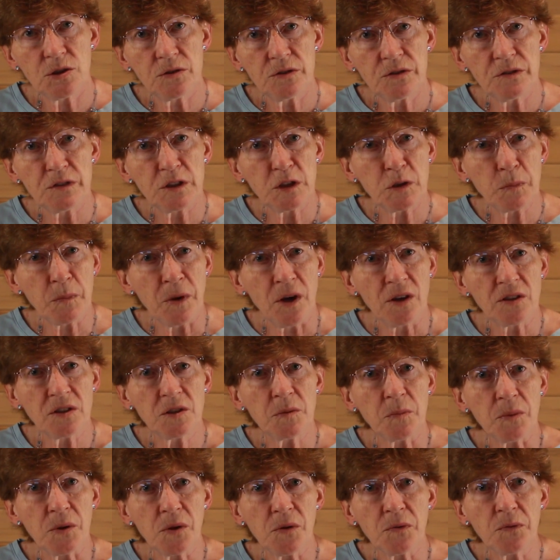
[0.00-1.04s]
is
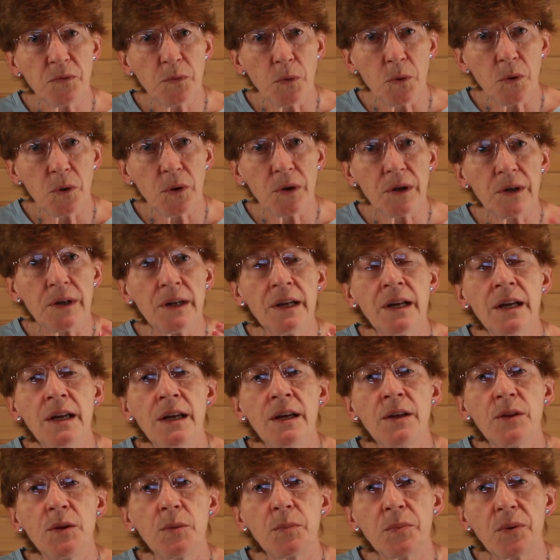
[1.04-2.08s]
responsible for
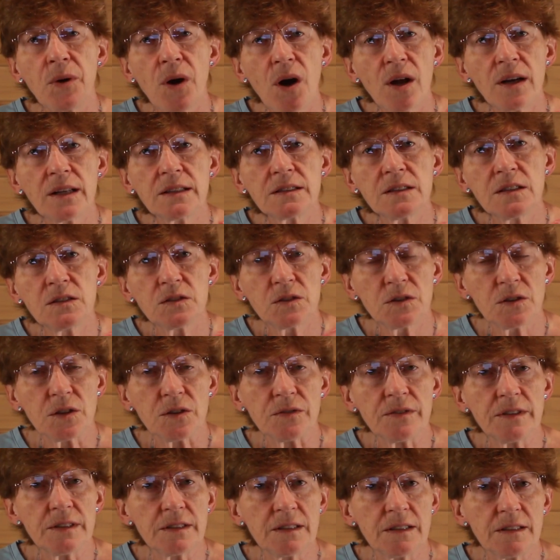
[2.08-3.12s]
the products and
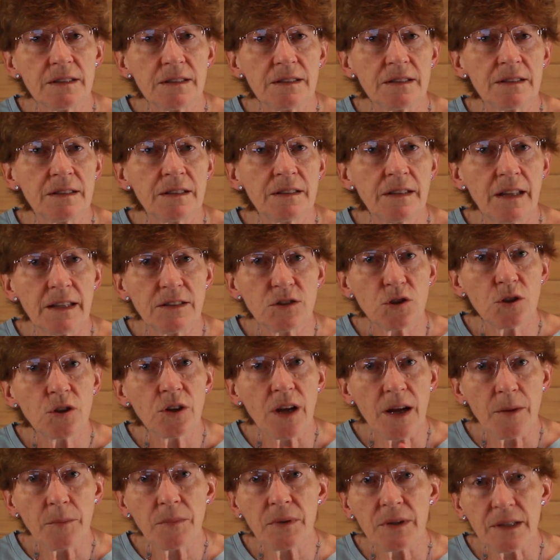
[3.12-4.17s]
services that your
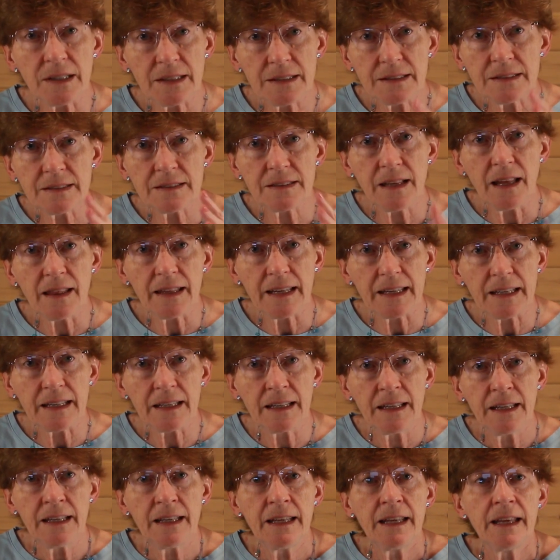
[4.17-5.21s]
company is selling.
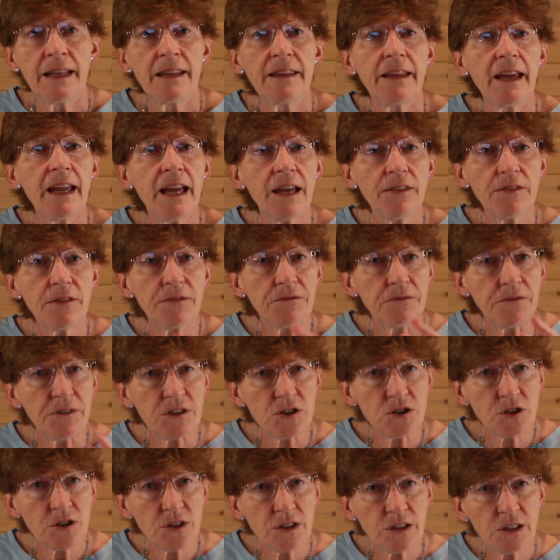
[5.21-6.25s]
They have the
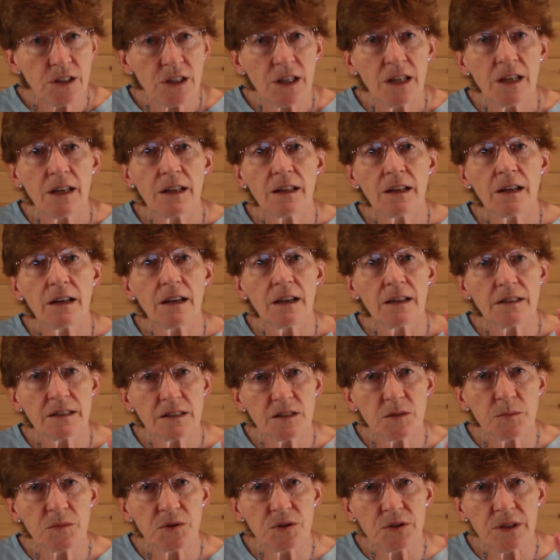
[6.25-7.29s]
vision,
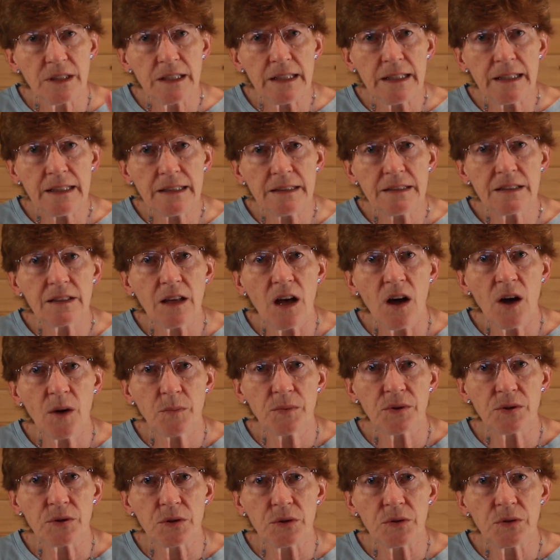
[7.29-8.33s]
customer needs,
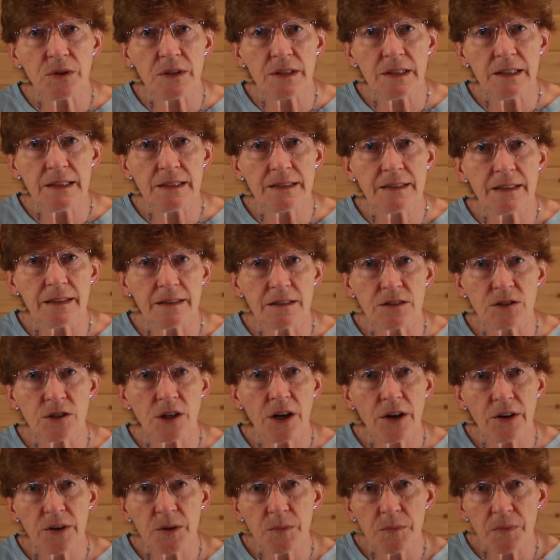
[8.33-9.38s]
opportunities, and the
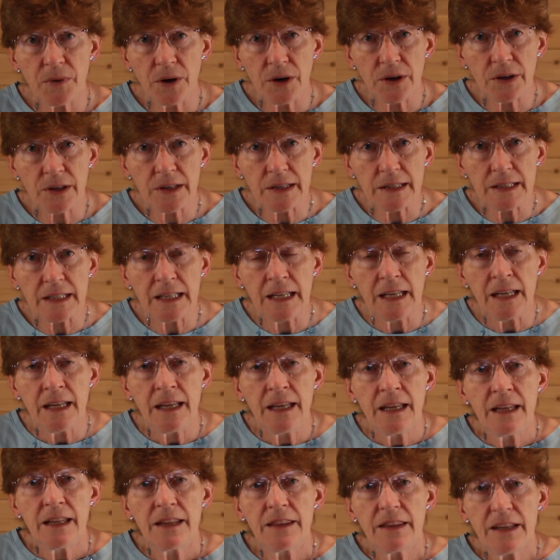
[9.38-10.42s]
target market.
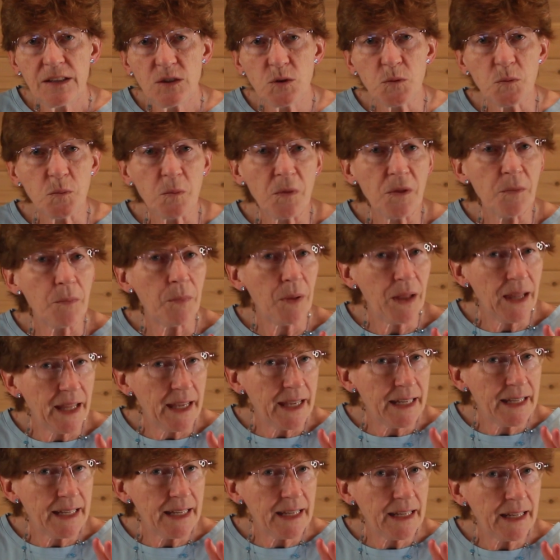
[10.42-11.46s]
They do the
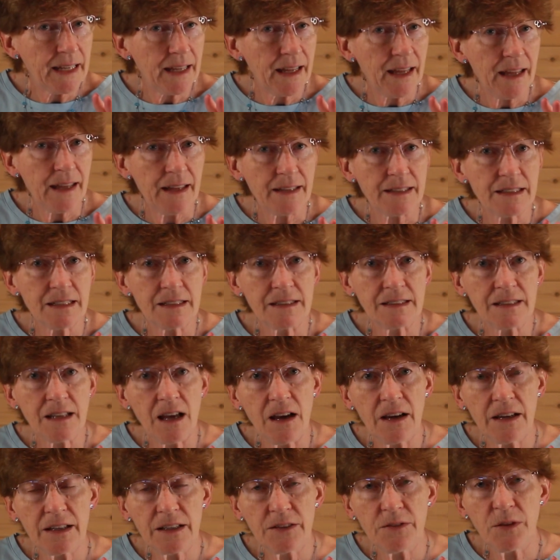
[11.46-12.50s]
planning and
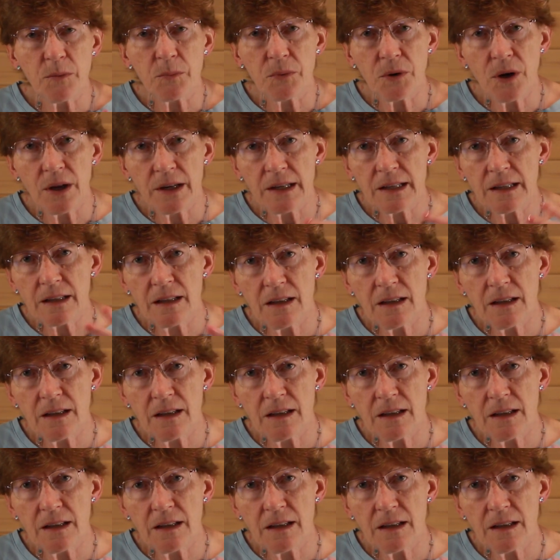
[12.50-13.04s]
design of the product